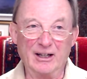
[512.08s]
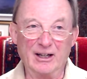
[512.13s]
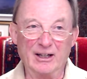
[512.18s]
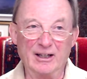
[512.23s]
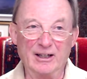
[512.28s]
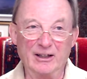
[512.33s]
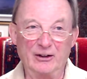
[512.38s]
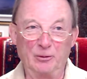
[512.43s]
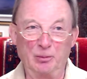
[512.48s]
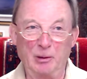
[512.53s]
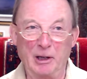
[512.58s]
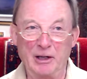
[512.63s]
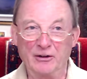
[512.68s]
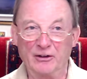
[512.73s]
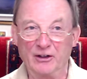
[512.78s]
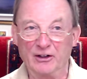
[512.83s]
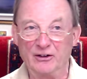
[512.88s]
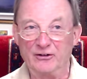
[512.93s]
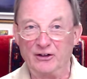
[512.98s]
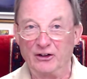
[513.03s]
A
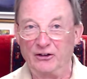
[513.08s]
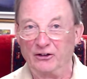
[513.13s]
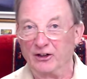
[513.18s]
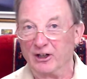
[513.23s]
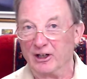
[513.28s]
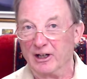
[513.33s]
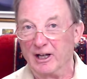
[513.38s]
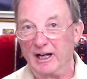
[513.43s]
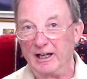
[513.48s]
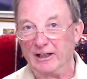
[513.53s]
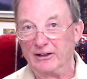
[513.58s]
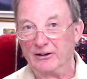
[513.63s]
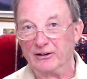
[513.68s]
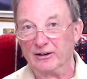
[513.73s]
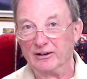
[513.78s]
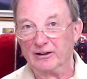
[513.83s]
splendid disconnect.